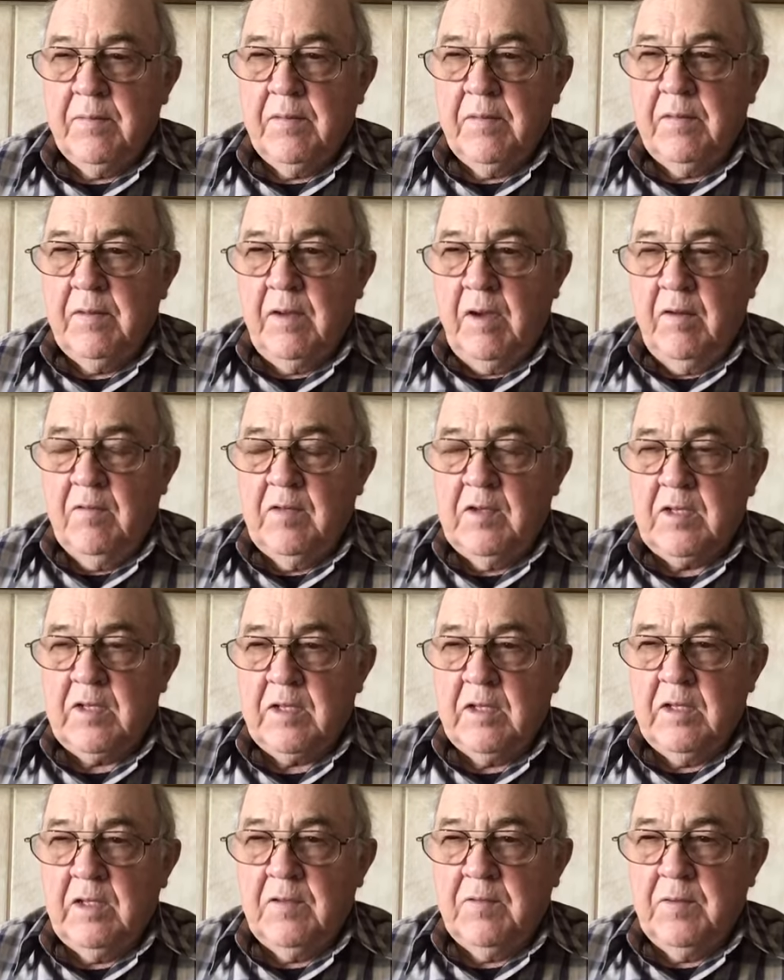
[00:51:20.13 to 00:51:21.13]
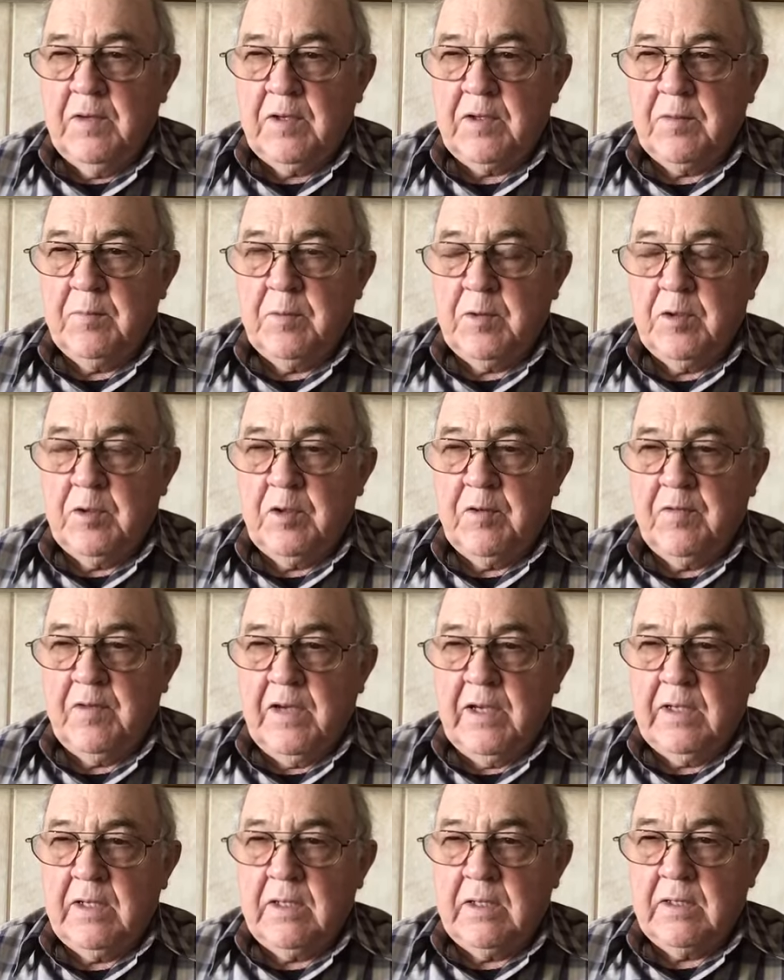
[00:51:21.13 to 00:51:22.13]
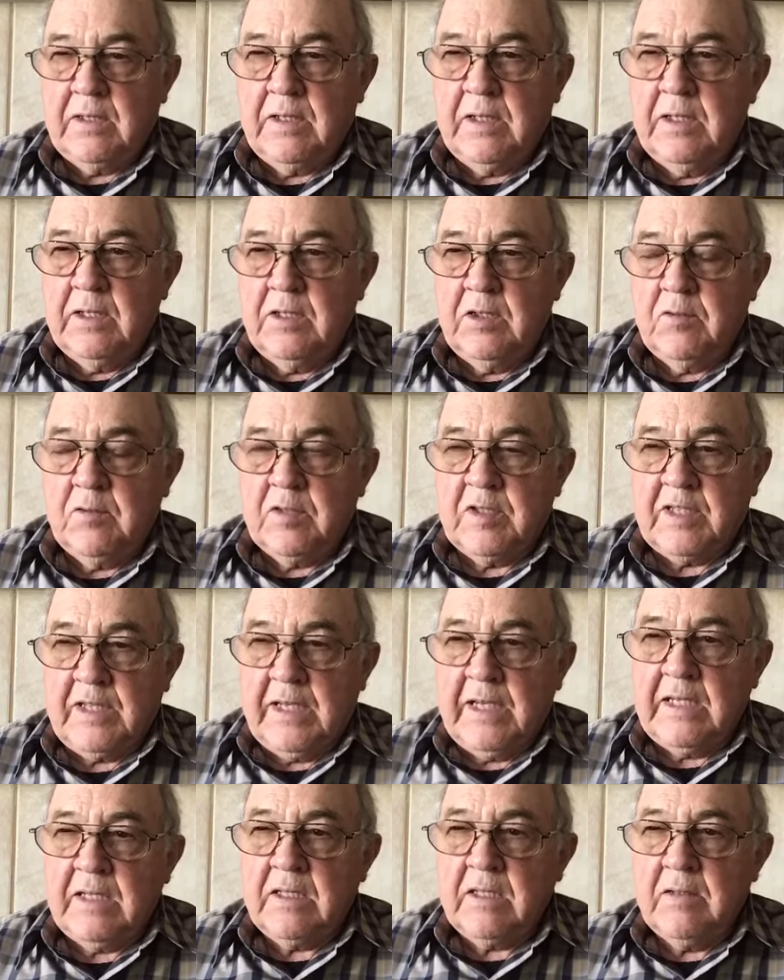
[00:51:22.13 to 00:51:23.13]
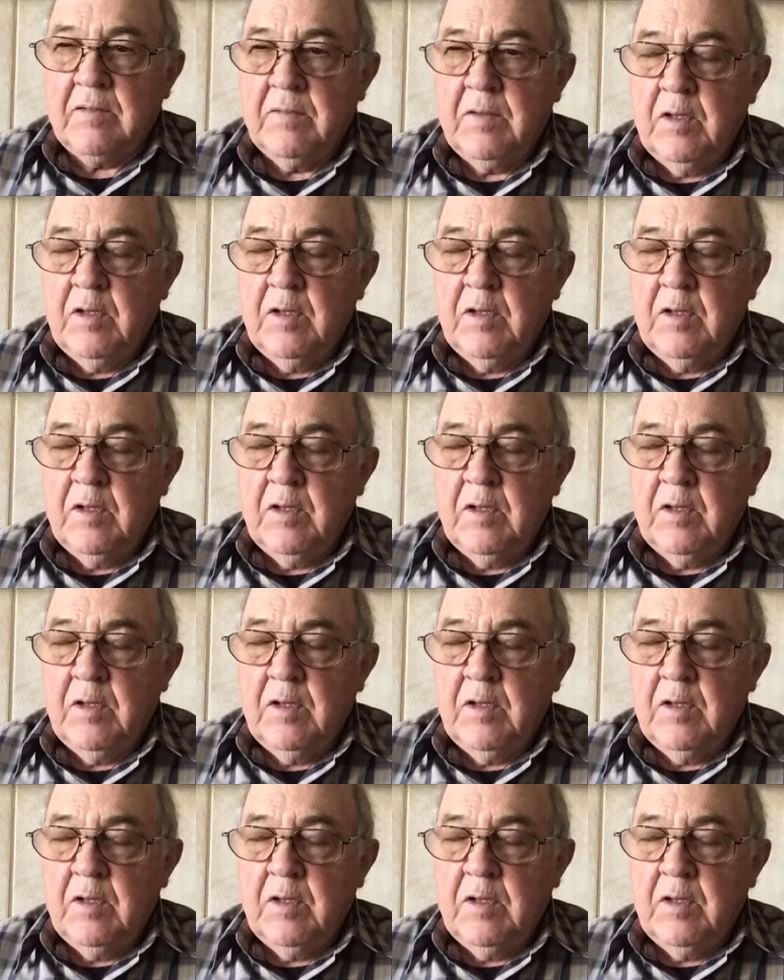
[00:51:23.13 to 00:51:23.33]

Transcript: Obviously, the victim could have had consensual sex